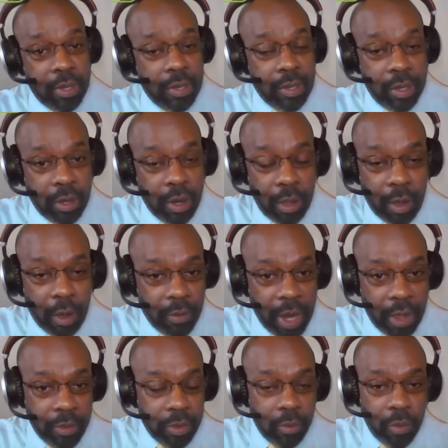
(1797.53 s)
you know
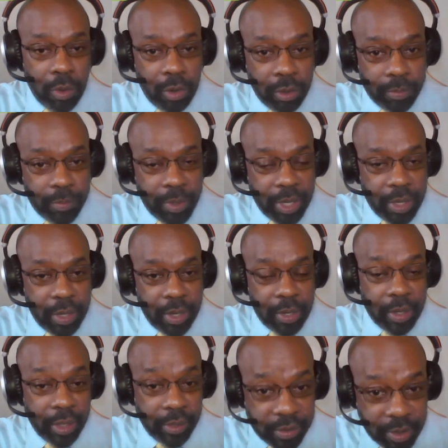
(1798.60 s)
around the world in, at
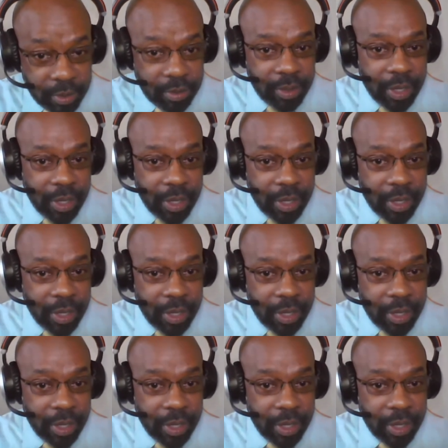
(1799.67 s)
least in,